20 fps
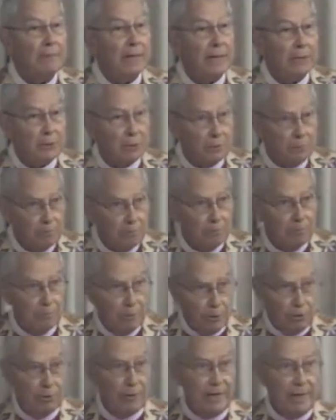as
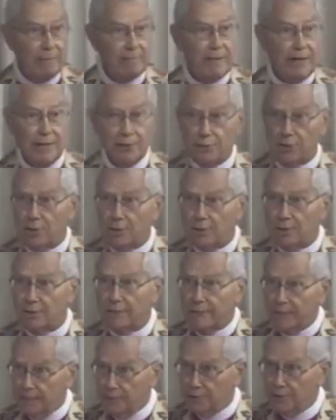portrayed by Charlton
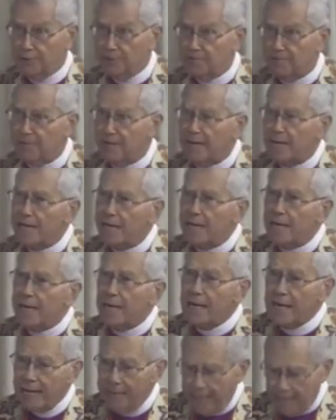Heston.